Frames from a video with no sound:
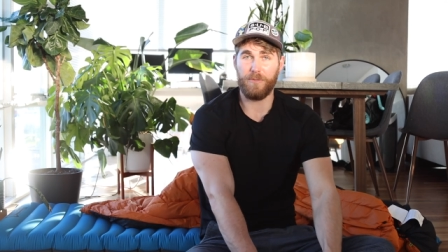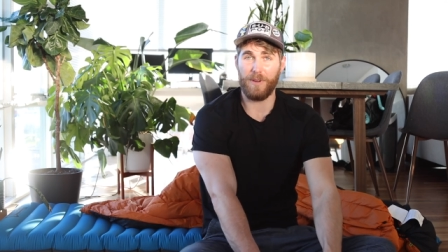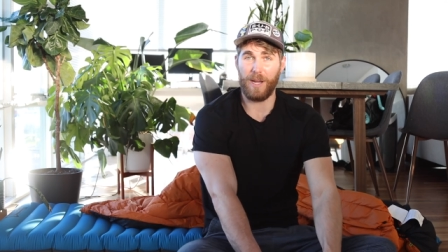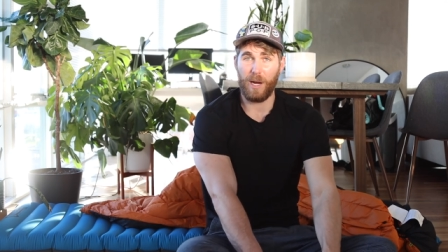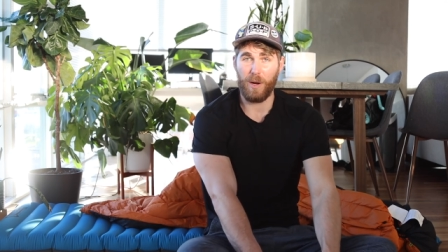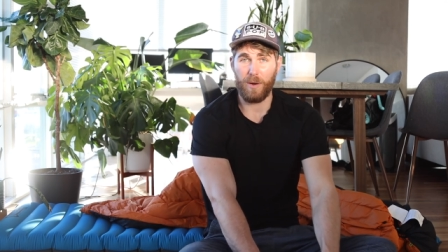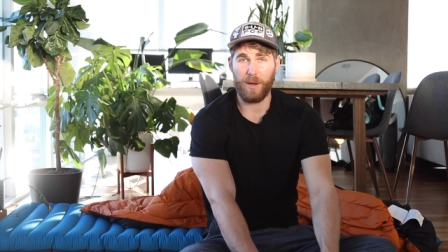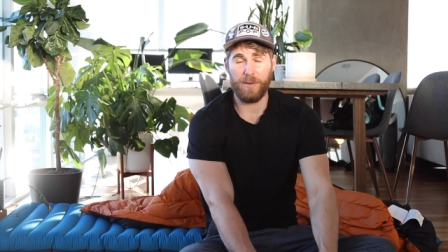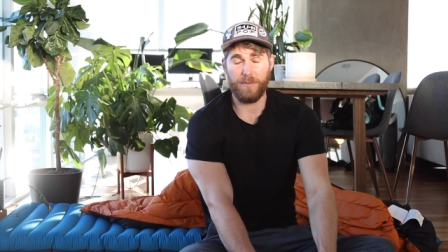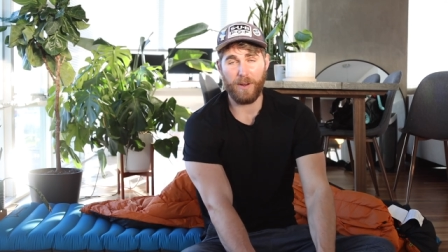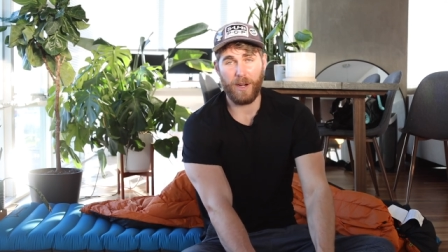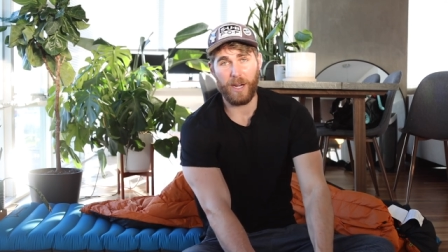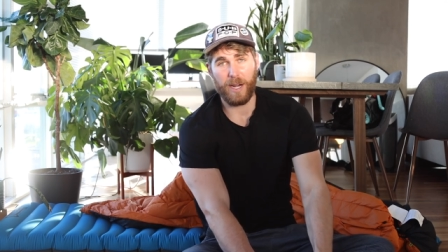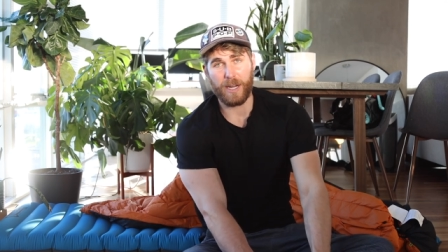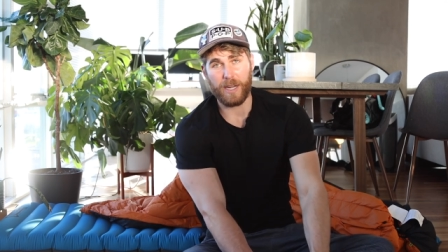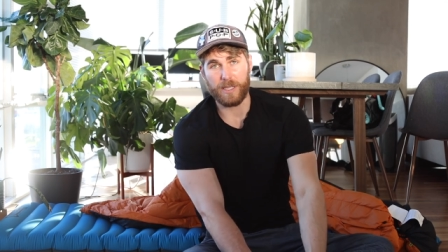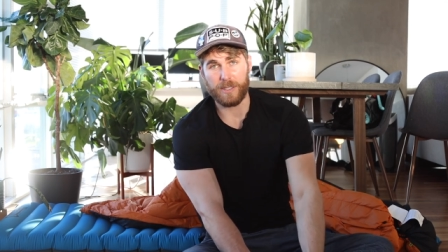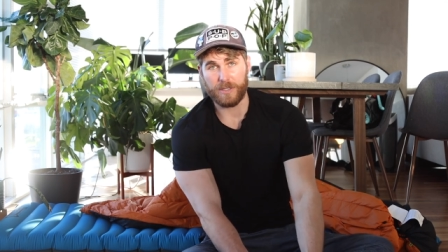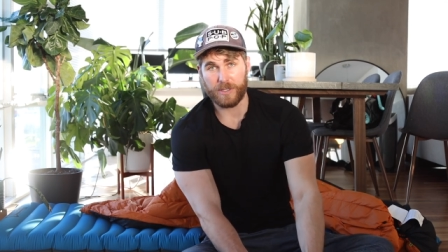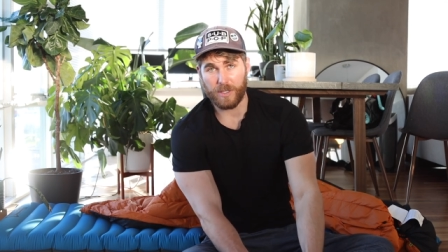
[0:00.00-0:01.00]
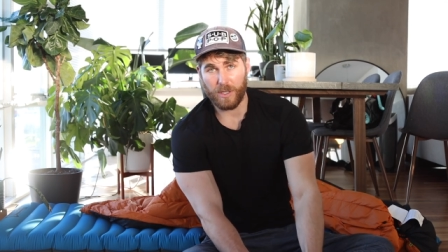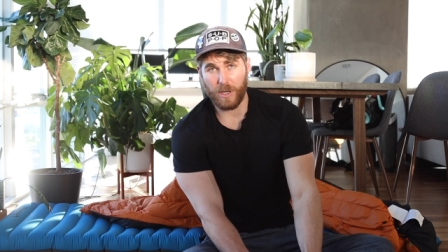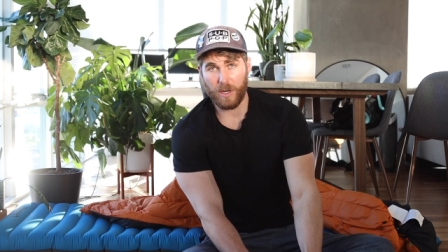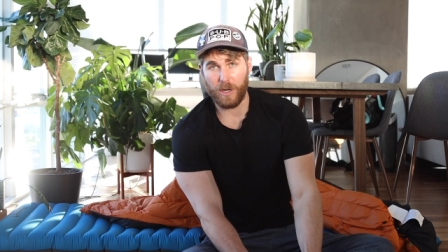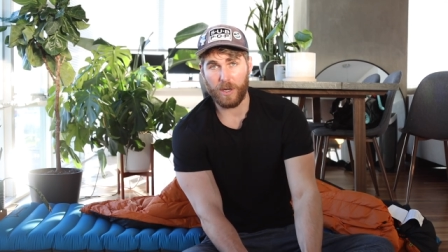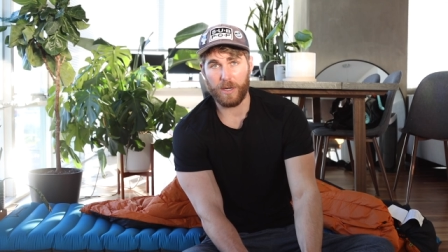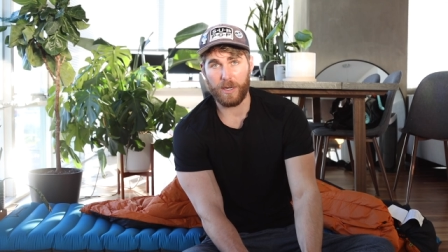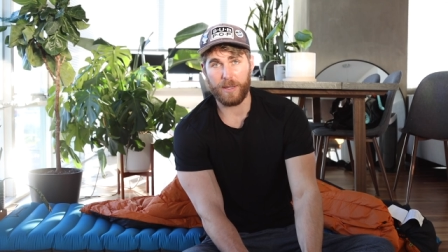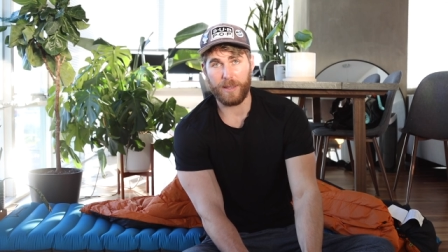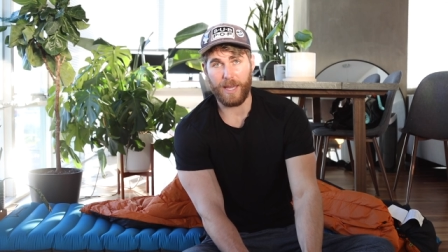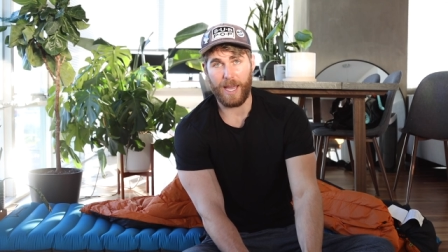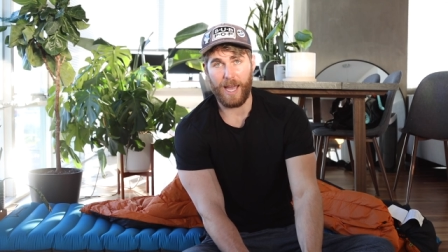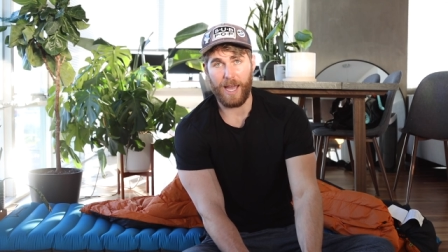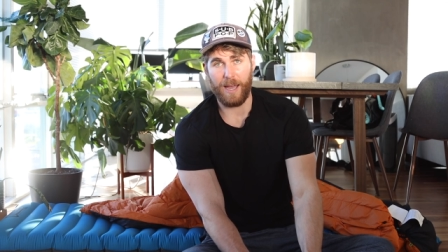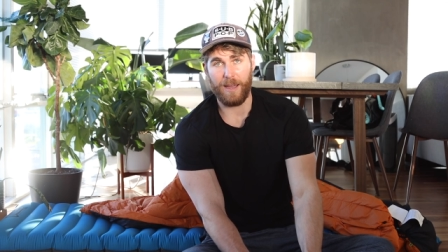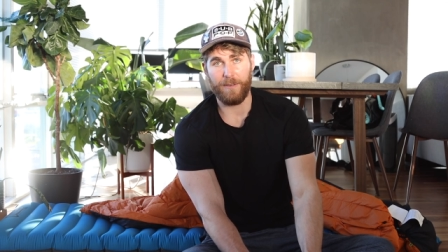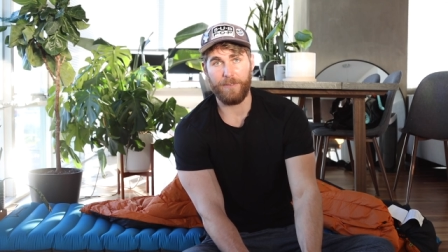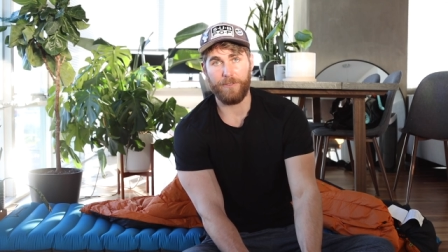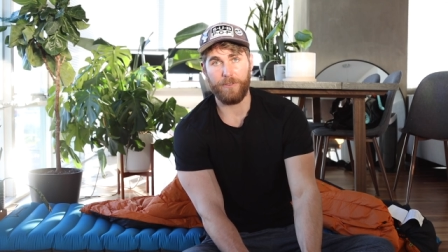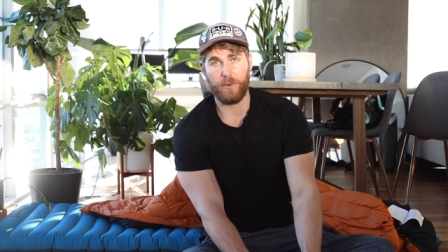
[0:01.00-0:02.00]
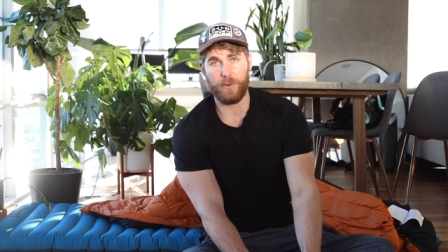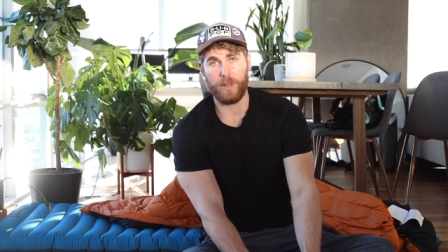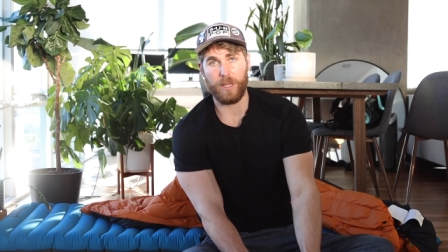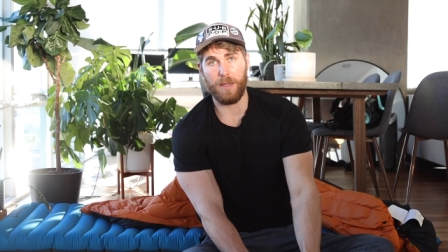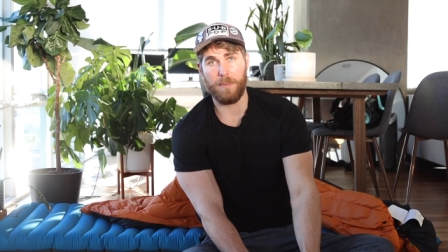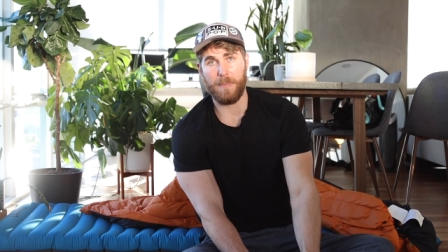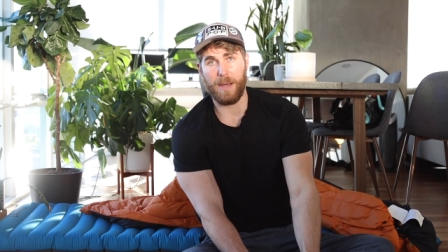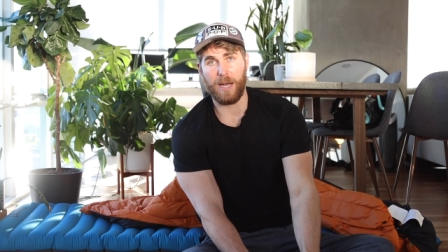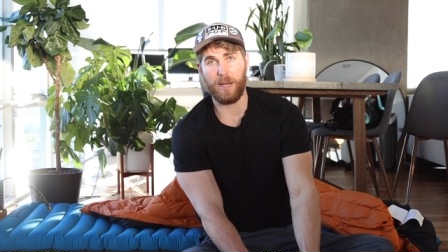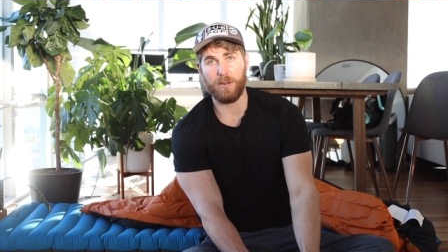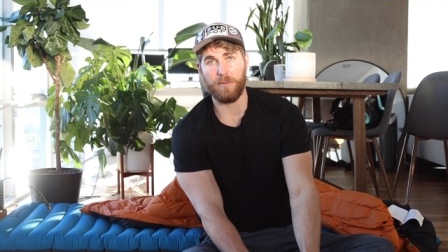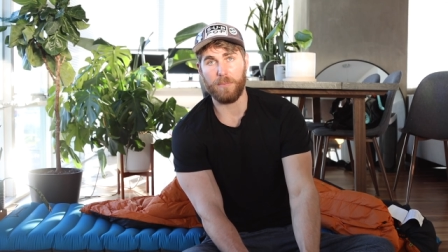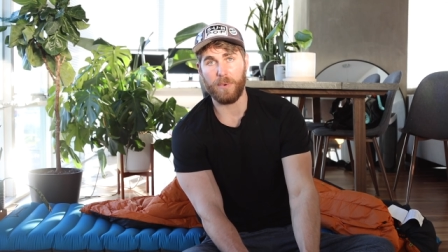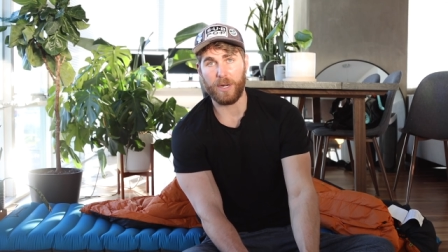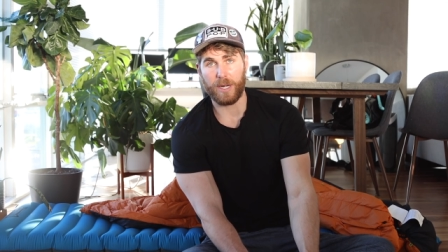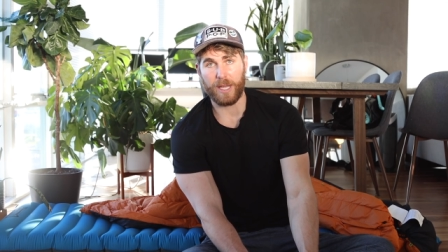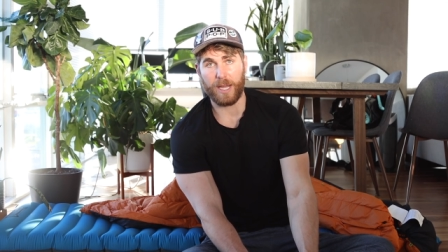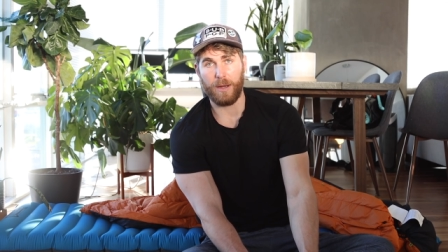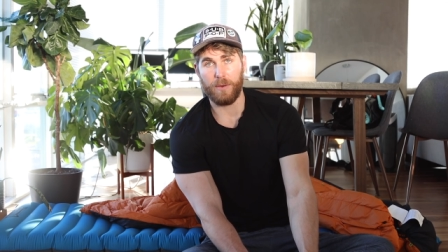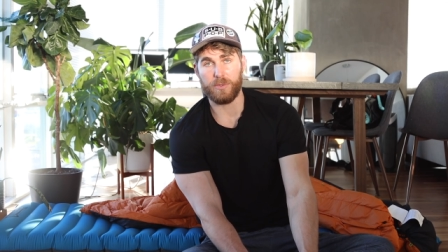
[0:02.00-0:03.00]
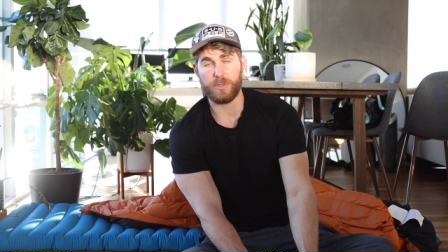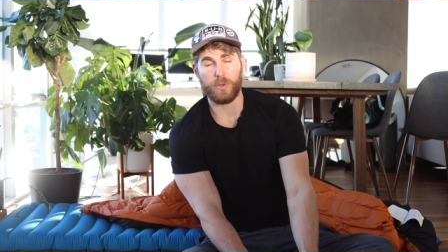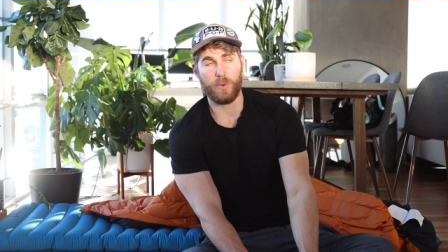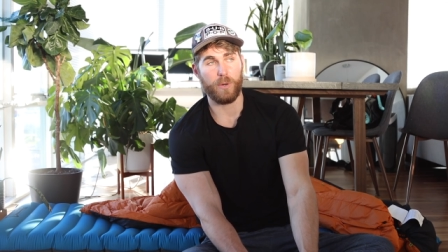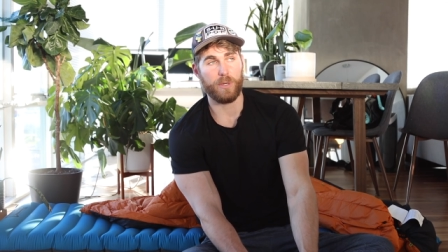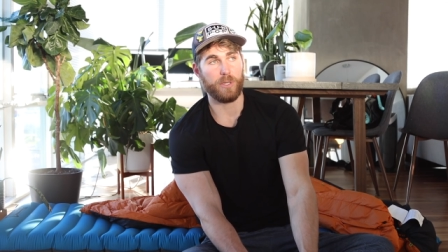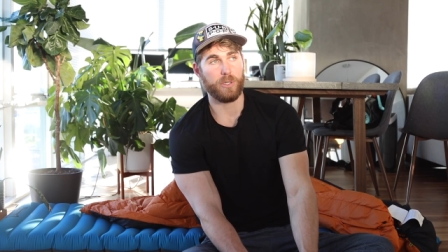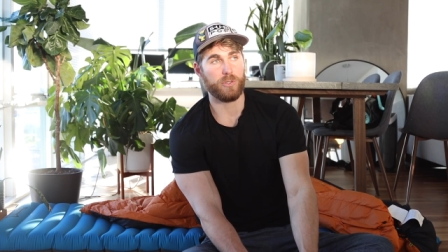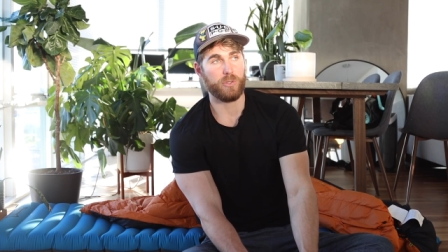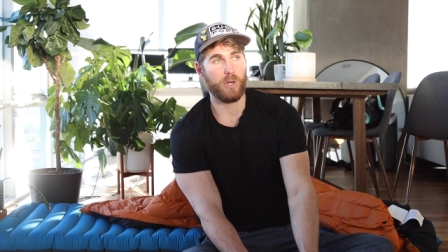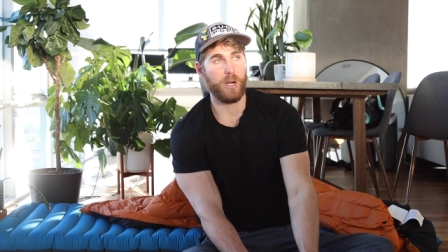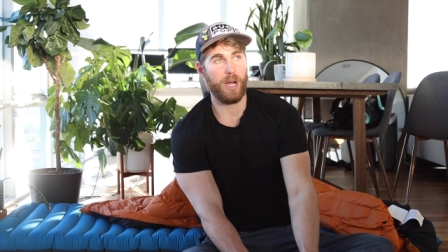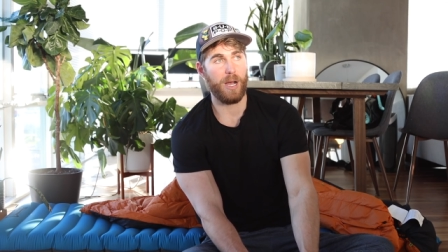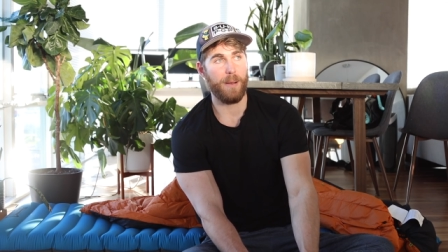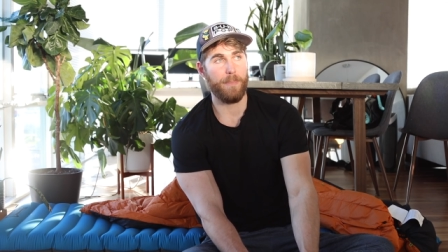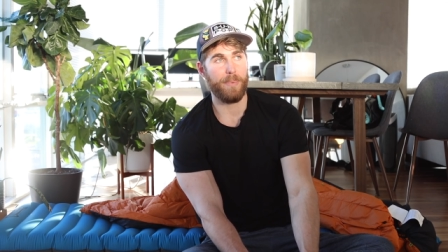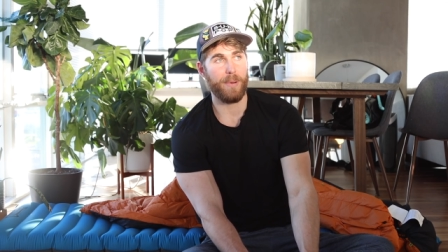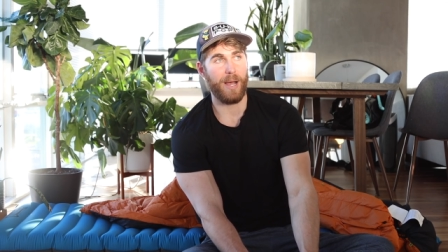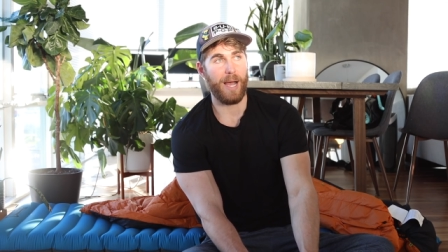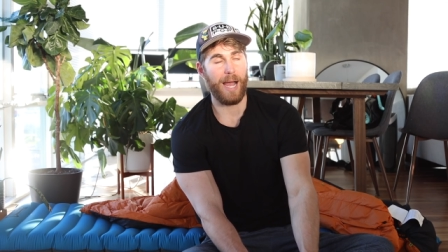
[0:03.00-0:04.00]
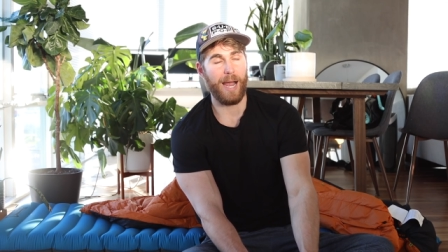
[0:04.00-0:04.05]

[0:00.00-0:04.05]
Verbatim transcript: very, very concerned that for the amount of money I was going to drop,